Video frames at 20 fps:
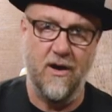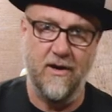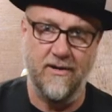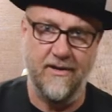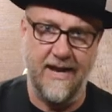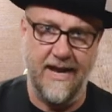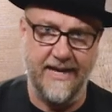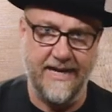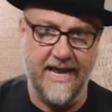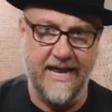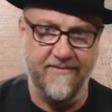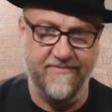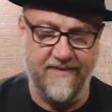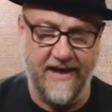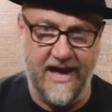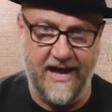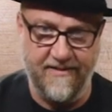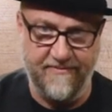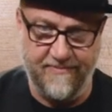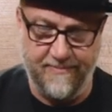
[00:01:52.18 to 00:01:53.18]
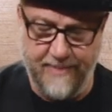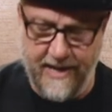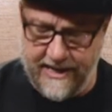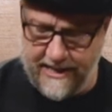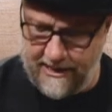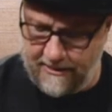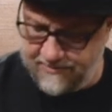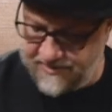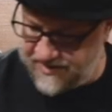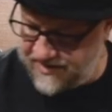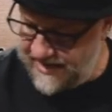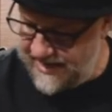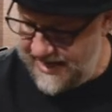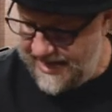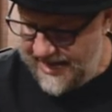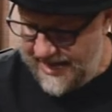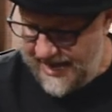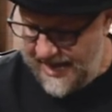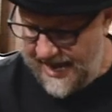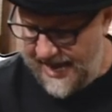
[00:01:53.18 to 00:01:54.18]
R9A5 pickups.
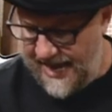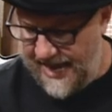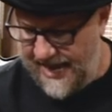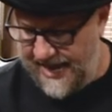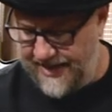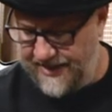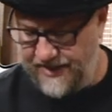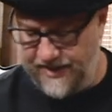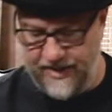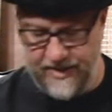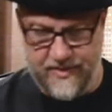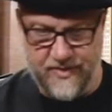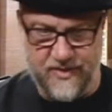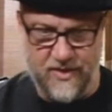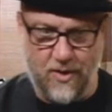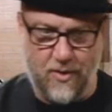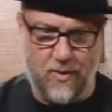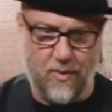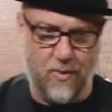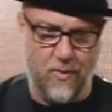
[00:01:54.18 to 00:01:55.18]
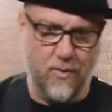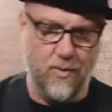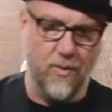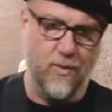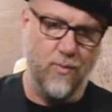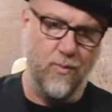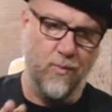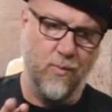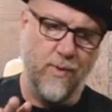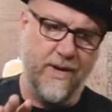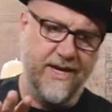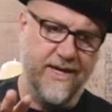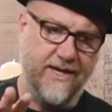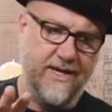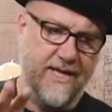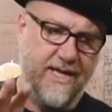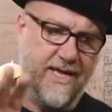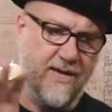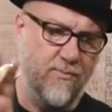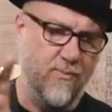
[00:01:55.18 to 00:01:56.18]
And so
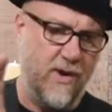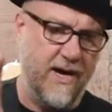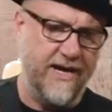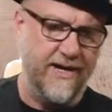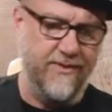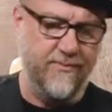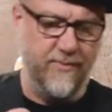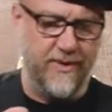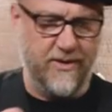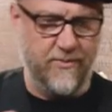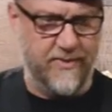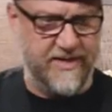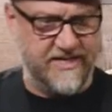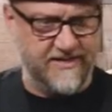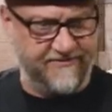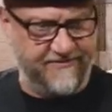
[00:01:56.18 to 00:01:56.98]
when he went